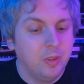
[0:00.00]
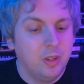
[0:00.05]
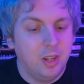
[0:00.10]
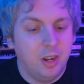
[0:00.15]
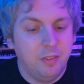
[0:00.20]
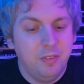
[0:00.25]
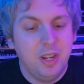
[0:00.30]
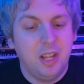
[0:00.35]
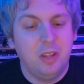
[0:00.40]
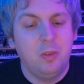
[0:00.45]

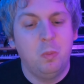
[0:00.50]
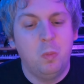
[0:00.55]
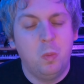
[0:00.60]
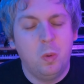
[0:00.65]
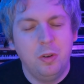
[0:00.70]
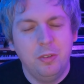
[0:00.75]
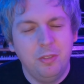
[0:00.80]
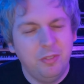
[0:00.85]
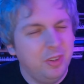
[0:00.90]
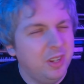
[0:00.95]
And I think that's
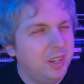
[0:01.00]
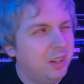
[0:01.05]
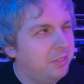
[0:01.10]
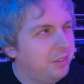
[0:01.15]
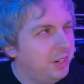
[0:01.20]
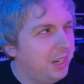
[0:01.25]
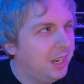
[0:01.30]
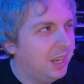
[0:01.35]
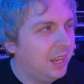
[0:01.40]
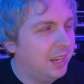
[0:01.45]
one thing I
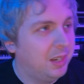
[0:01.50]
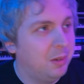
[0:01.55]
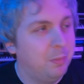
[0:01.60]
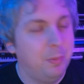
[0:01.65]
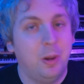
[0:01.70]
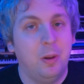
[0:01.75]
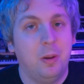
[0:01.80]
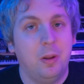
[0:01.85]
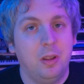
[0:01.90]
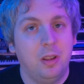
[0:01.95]
really like
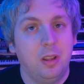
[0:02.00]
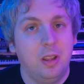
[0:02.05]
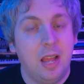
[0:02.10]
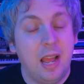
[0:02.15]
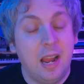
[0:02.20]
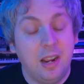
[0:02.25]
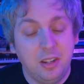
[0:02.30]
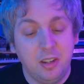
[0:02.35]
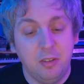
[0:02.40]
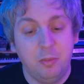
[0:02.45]
about
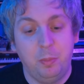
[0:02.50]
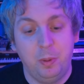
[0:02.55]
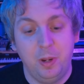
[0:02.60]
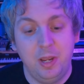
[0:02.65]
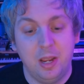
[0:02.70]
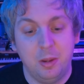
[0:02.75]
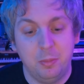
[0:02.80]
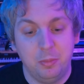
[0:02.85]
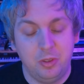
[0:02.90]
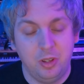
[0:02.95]
active
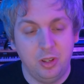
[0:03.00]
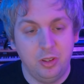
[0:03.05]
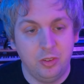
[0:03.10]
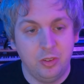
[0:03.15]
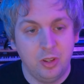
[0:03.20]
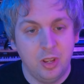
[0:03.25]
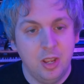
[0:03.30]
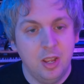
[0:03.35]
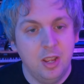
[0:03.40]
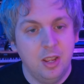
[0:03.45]
preamps,
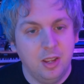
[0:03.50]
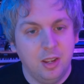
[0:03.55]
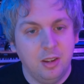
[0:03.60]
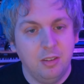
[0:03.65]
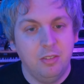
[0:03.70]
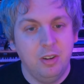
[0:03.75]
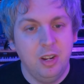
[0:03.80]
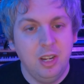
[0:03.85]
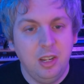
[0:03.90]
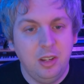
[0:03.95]
is
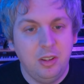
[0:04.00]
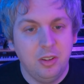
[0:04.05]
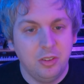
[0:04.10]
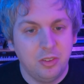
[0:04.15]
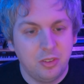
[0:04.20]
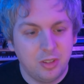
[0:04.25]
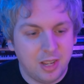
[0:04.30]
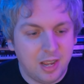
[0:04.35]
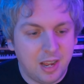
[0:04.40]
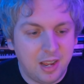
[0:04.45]
it really
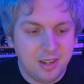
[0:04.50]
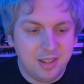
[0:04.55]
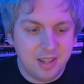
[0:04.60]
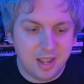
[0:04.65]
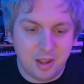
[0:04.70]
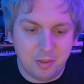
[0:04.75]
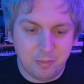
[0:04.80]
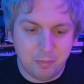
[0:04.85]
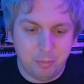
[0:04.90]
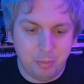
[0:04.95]
does add
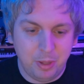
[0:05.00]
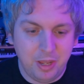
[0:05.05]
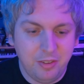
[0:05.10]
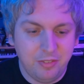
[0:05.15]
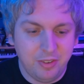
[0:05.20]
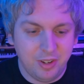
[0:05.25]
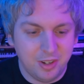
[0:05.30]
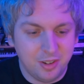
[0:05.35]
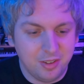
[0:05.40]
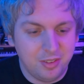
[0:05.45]
that
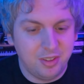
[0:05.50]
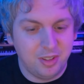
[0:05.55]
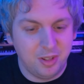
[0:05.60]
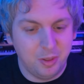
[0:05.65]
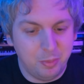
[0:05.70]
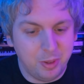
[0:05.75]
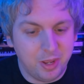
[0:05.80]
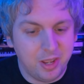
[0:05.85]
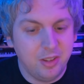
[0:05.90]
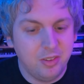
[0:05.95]
beefiness to
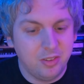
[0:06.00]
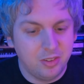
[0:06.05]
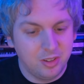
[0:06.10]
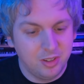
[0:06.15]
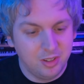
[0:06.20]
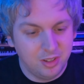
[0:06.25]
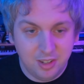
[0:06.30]
the bass.